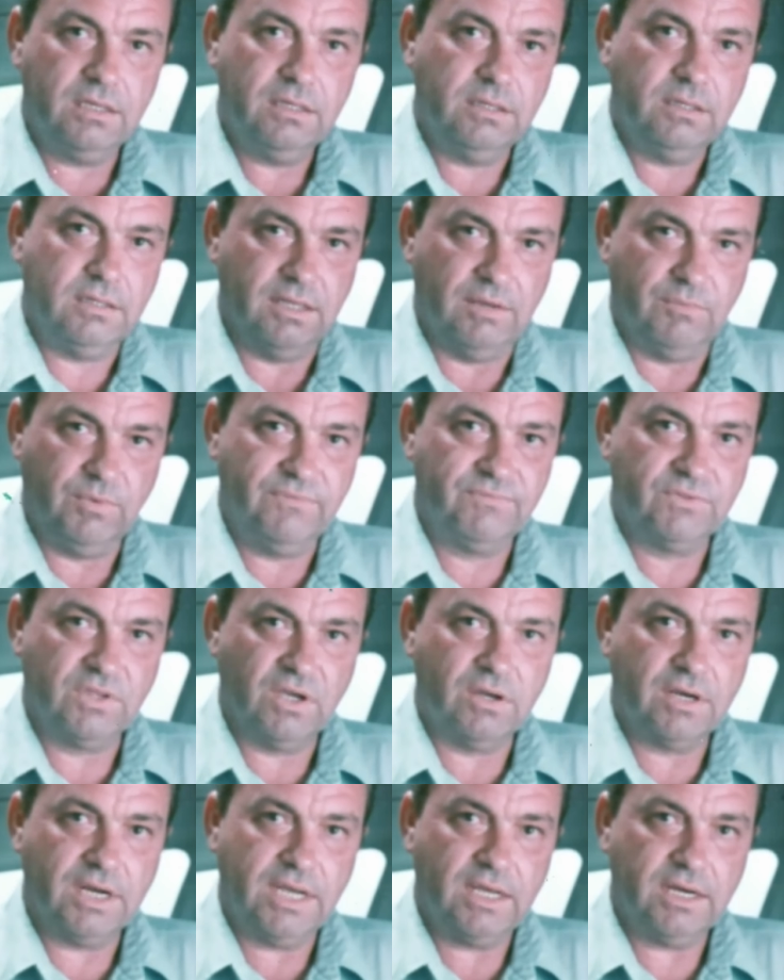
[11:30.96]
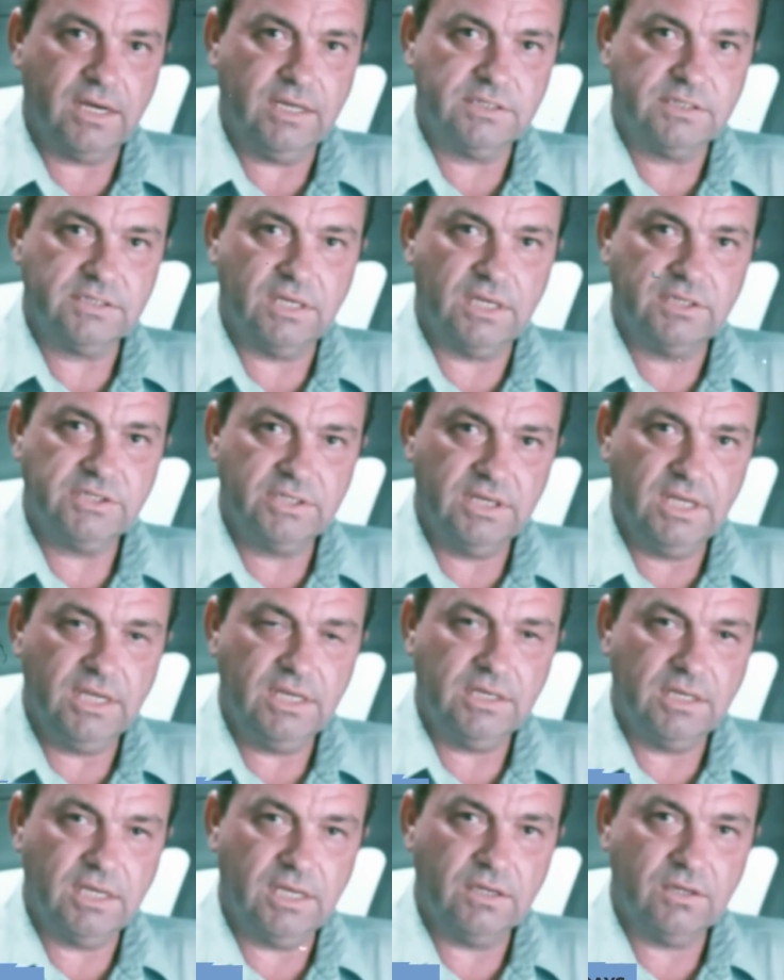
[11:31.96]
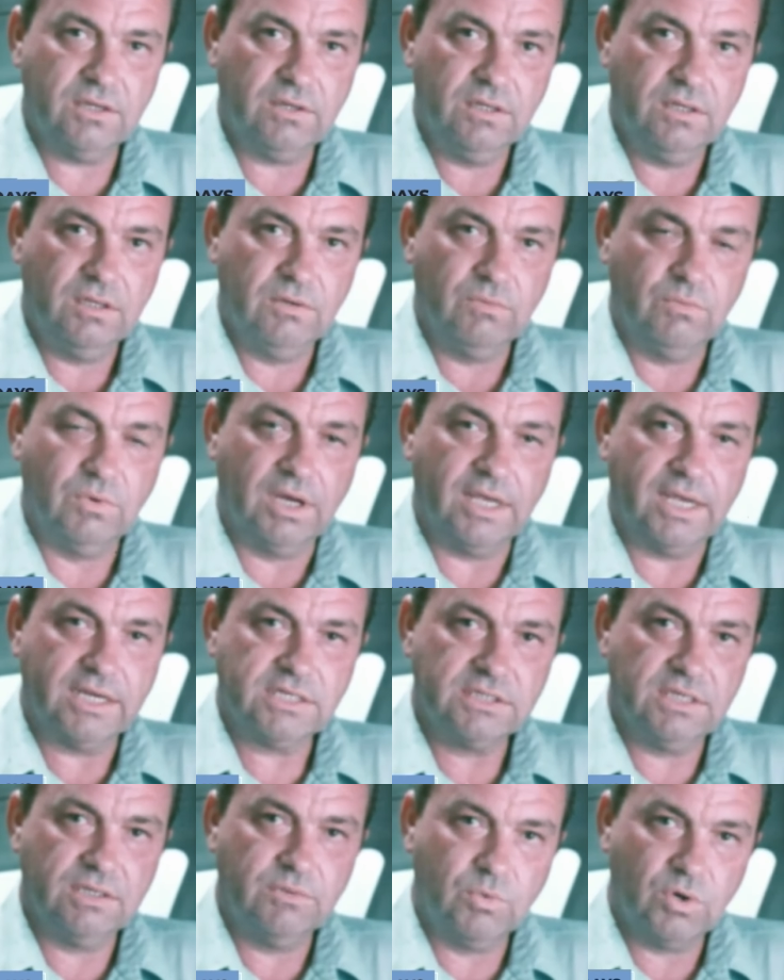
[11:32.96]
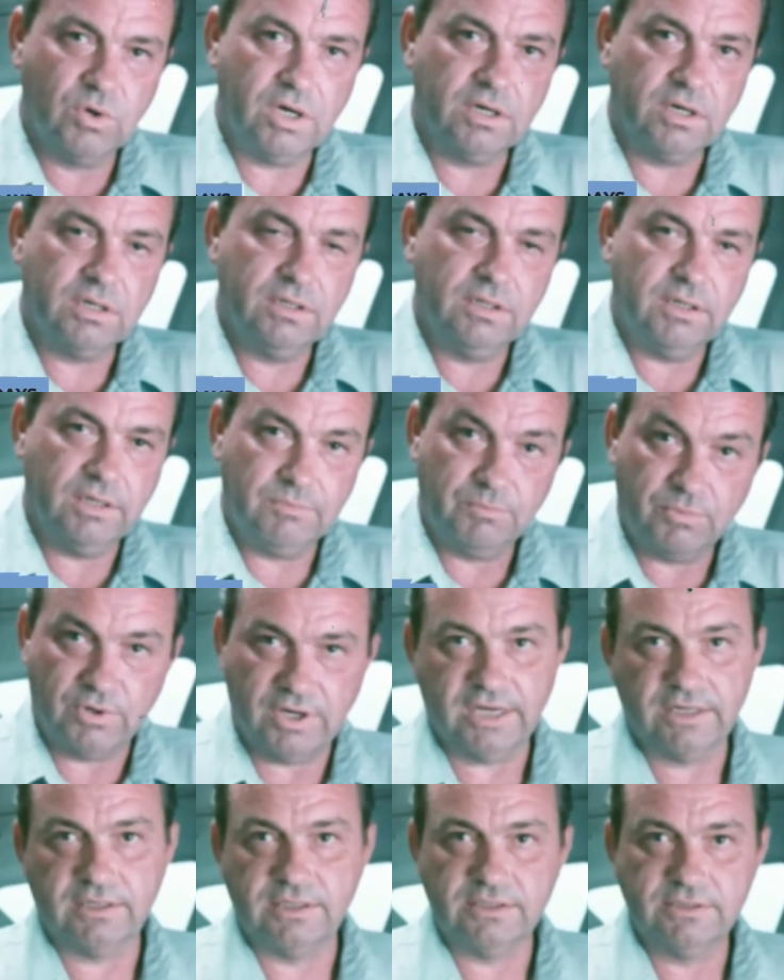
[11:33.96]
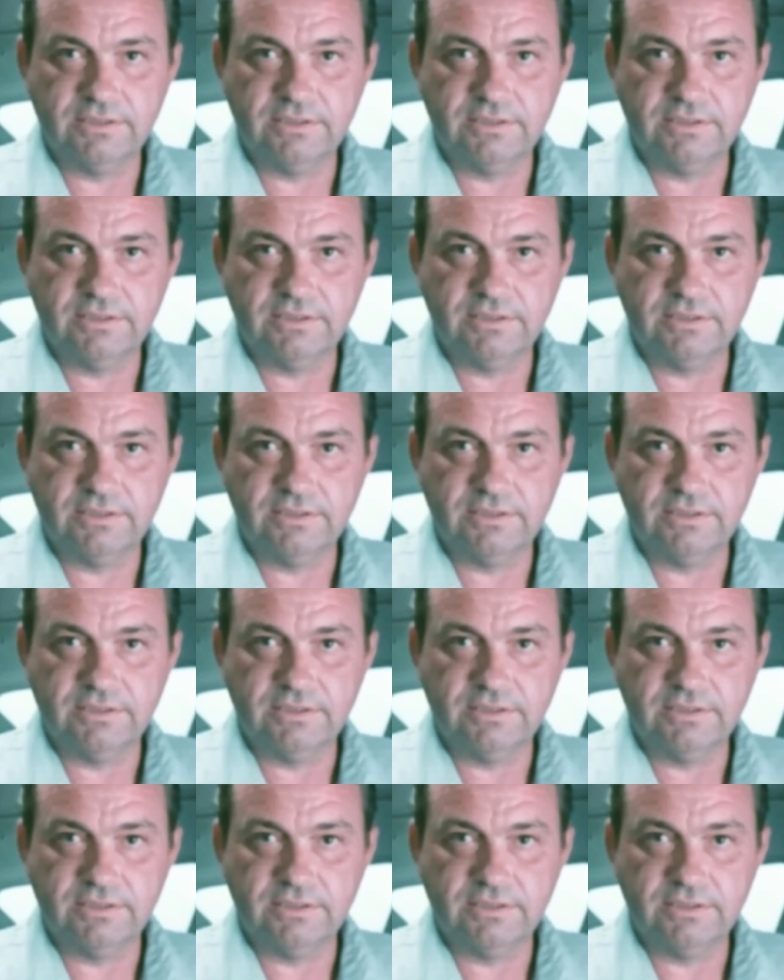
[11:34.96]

itself was ambitious, spanning a staggering eighty-four days,